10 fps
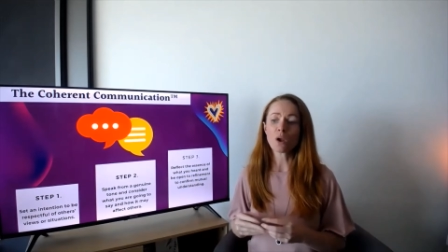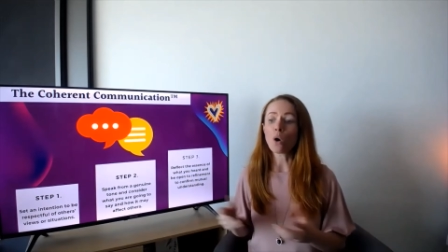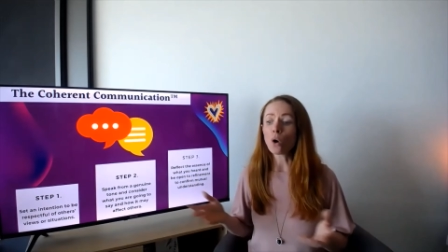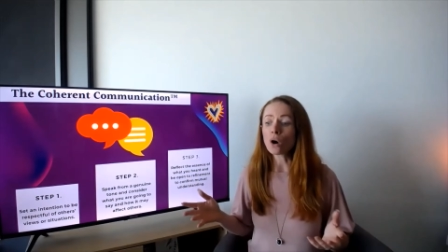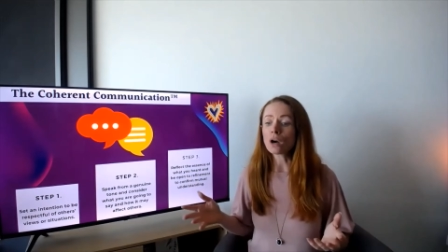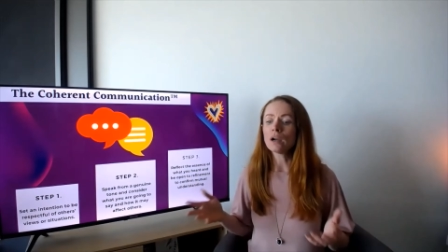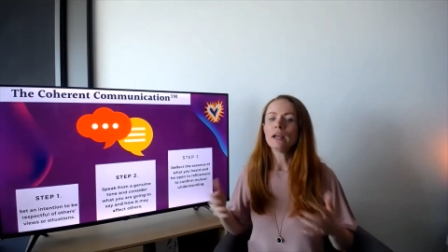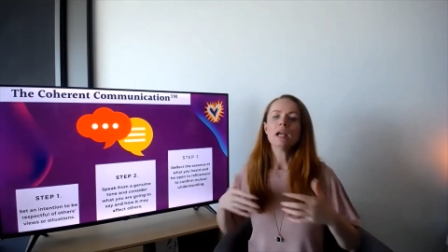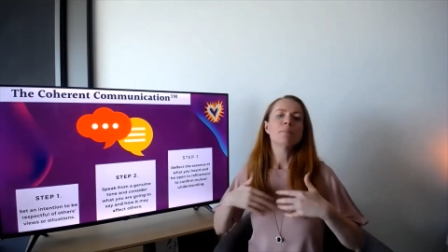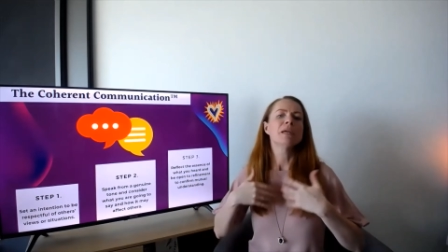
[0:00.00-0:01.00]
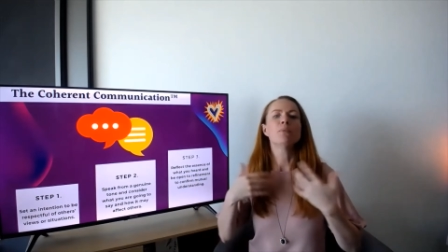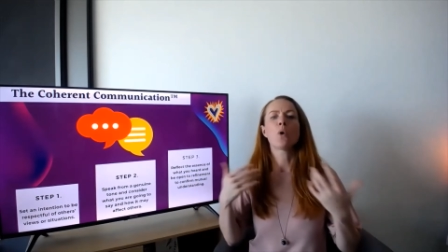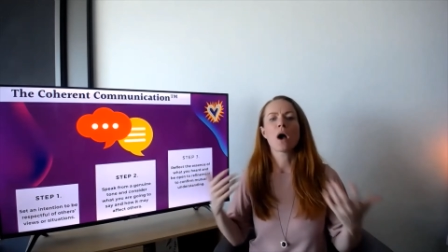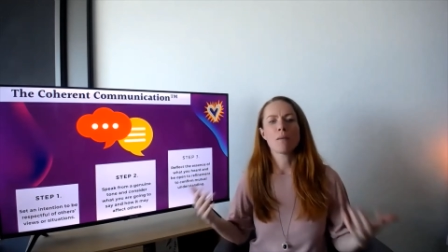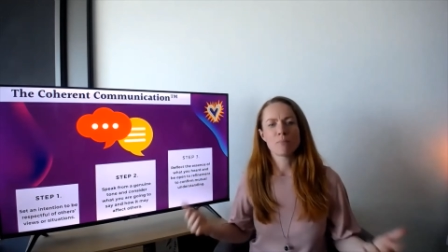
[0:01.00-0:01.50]
Or people
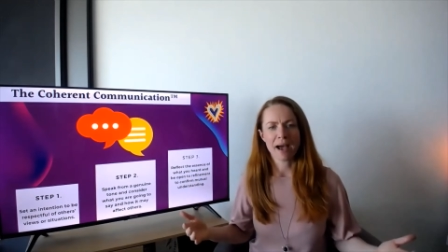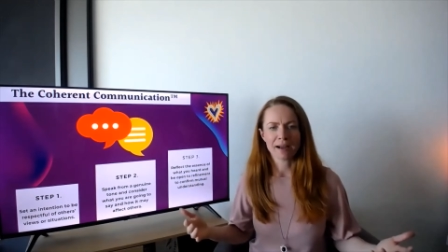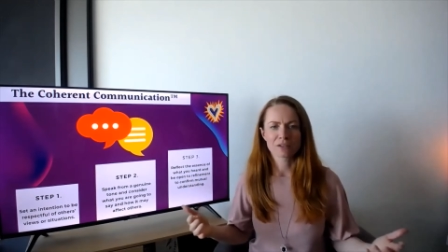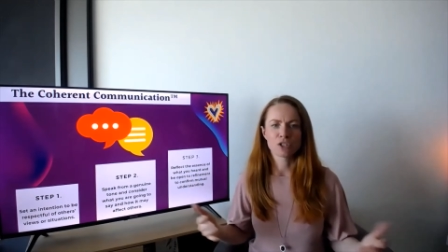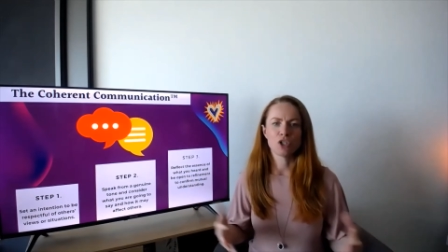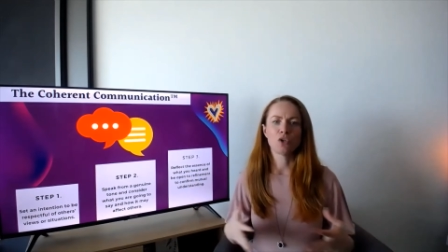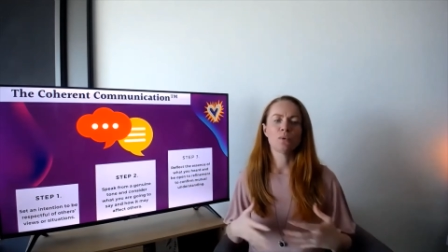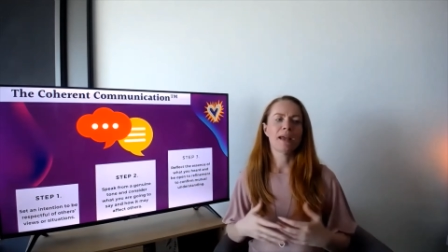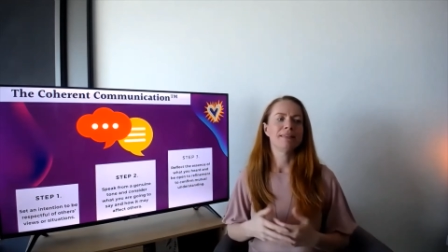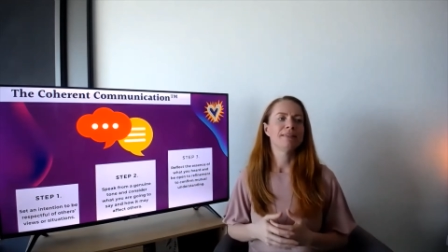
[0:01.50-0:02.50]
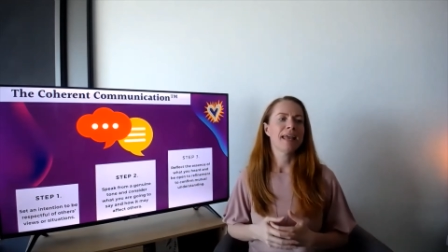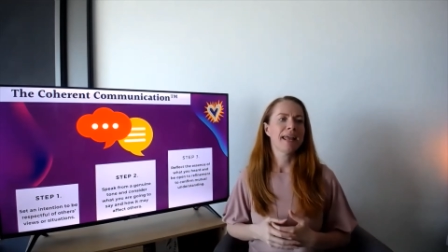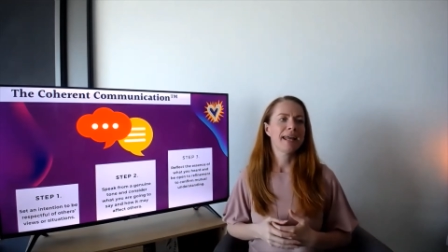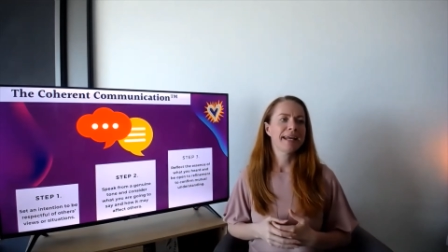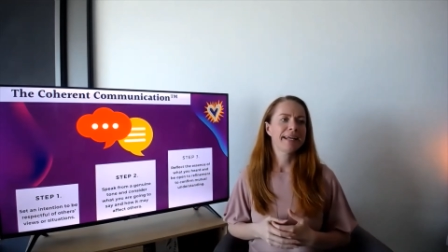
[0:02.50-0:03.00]
come back to you and
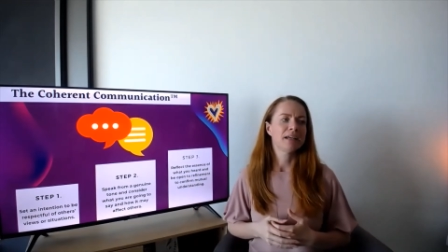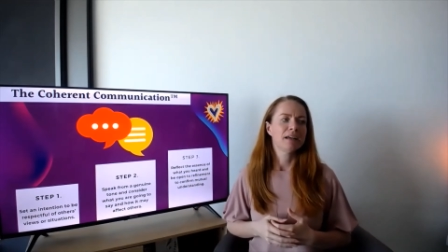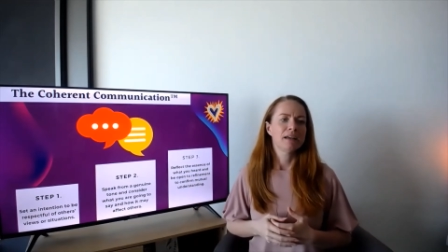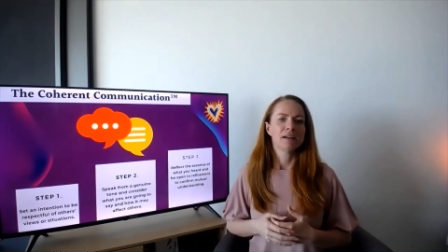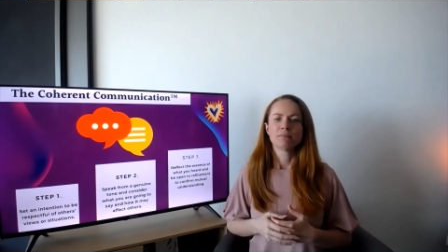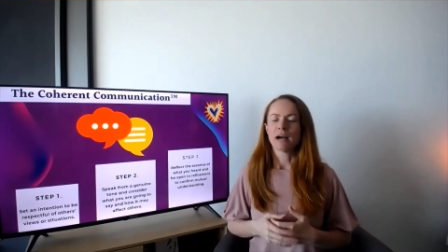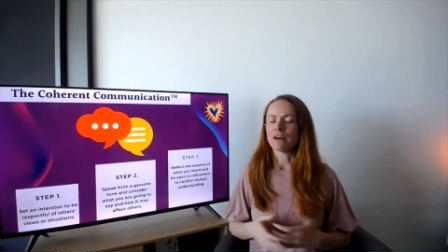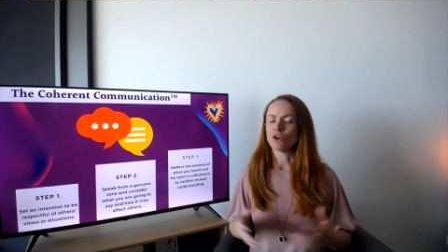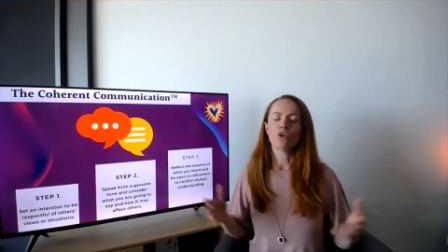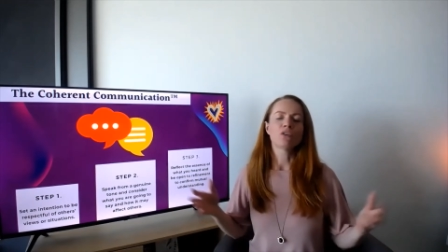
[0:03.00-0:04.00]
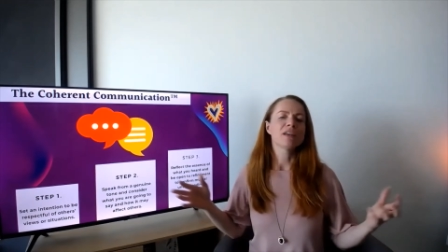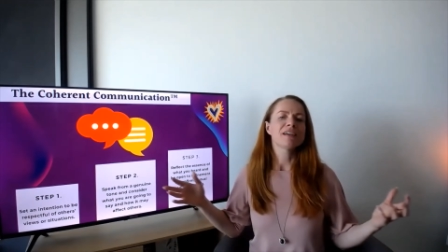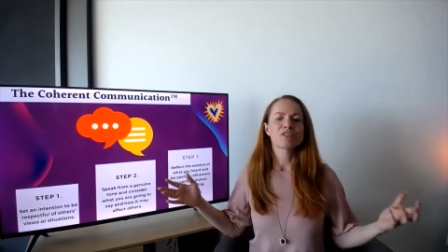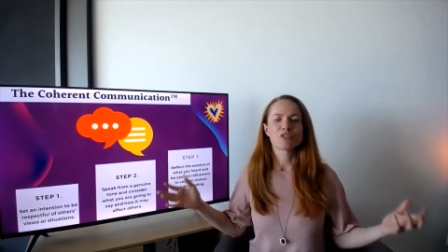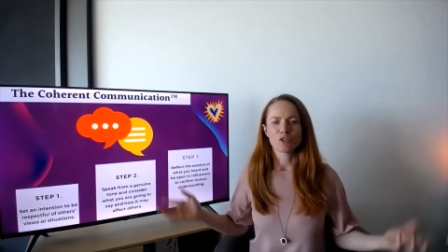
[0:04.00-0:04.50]
they have all the
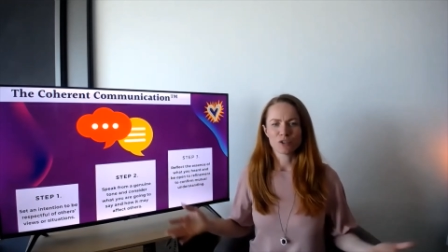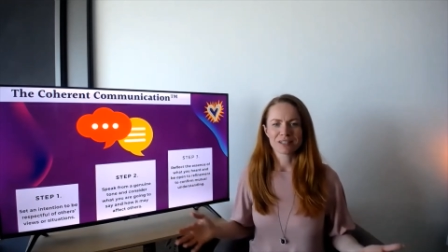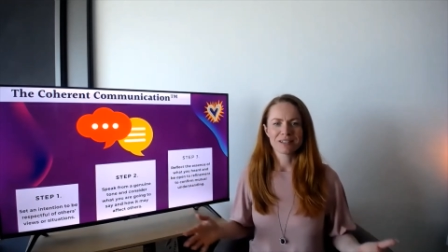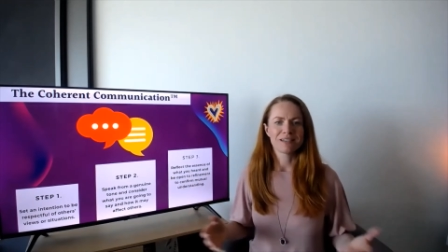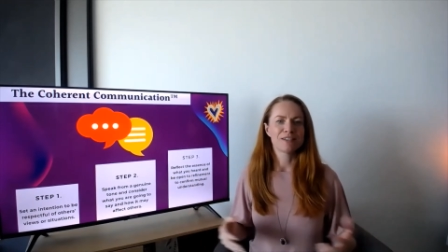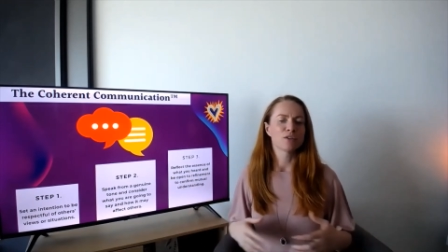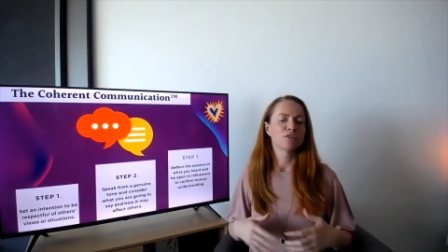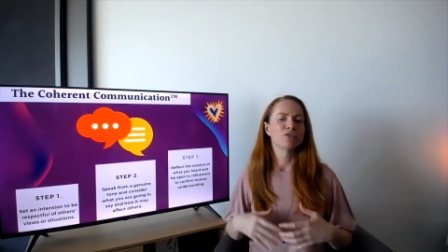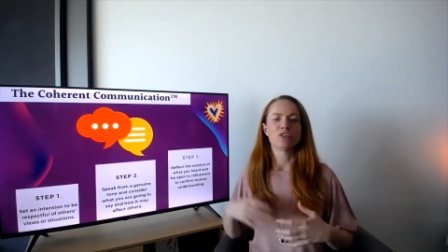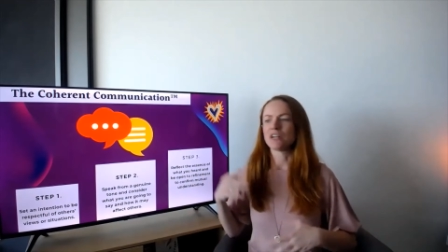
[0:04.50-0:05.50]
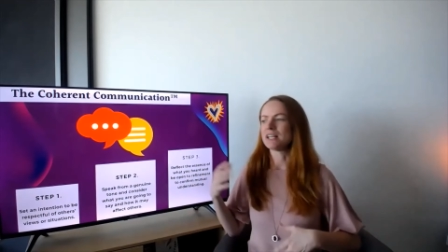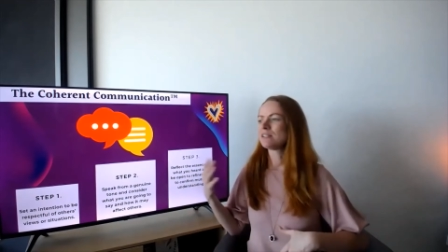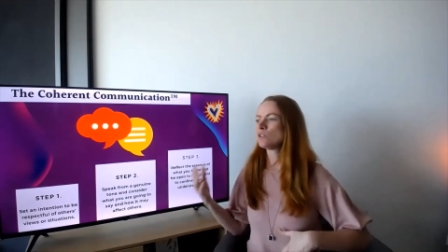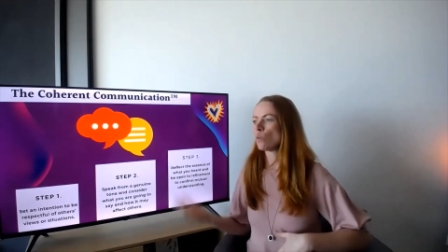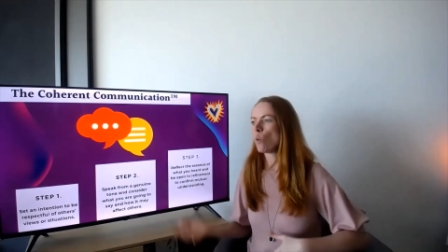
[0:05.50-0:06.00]
excuses of the
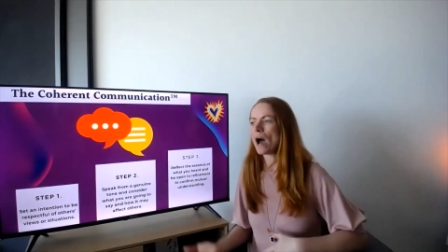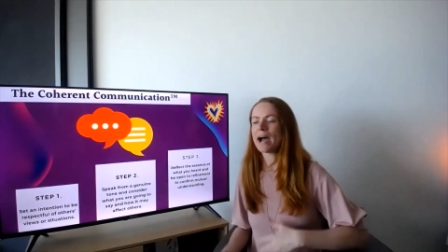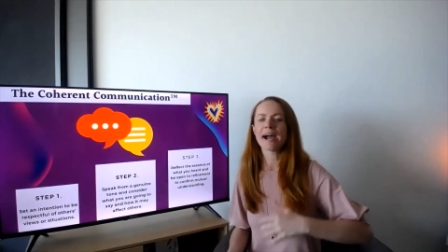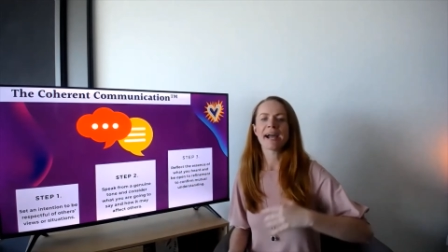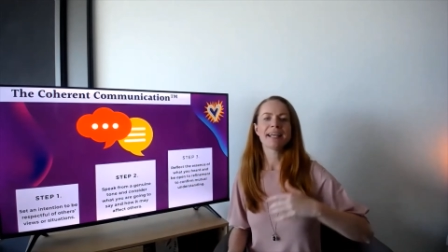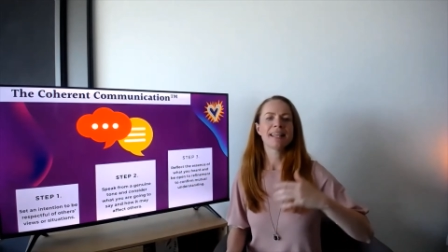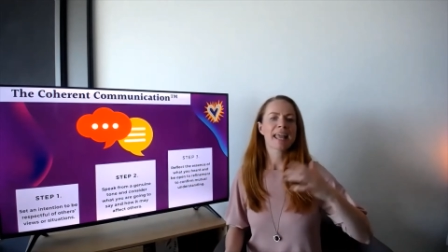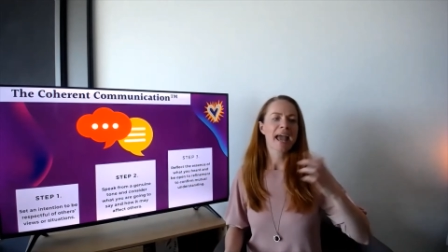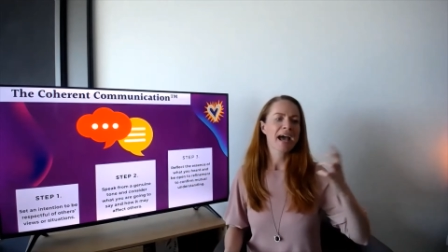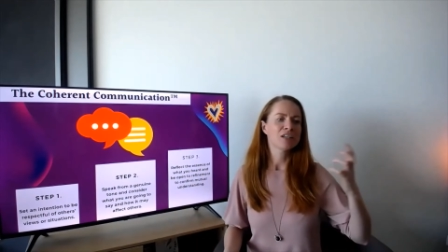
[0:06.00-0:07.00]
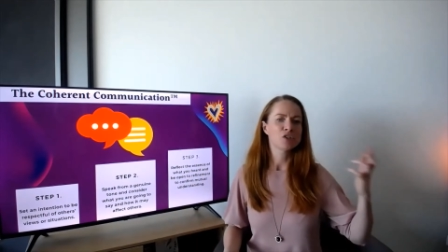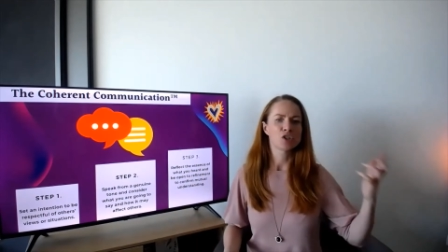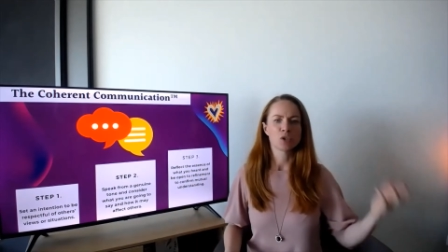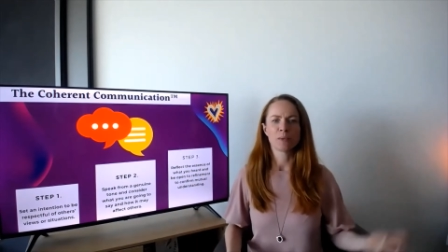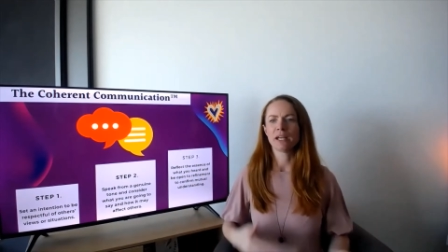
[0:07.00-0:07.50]
reasons why they can't
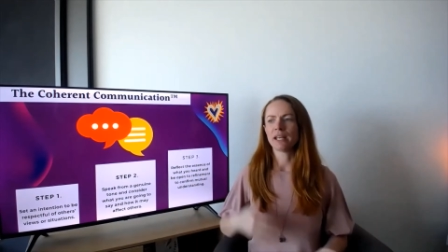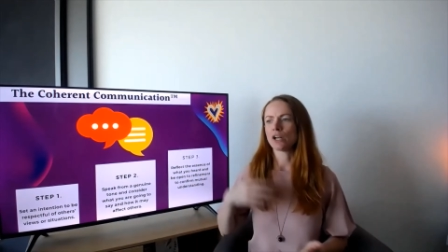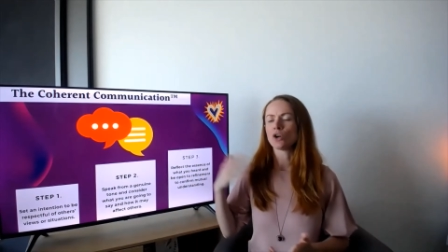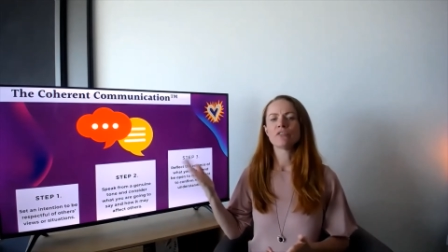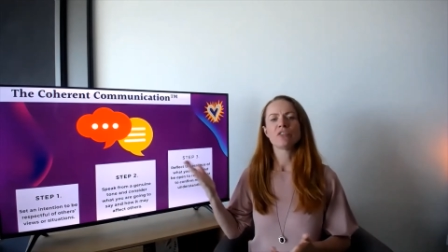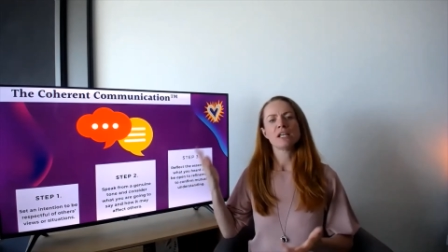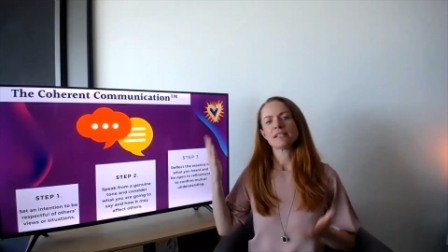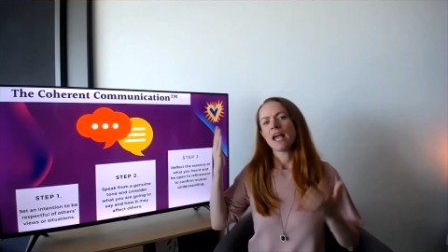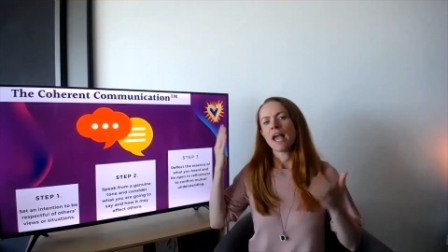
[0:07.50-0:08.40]
do it and all of these.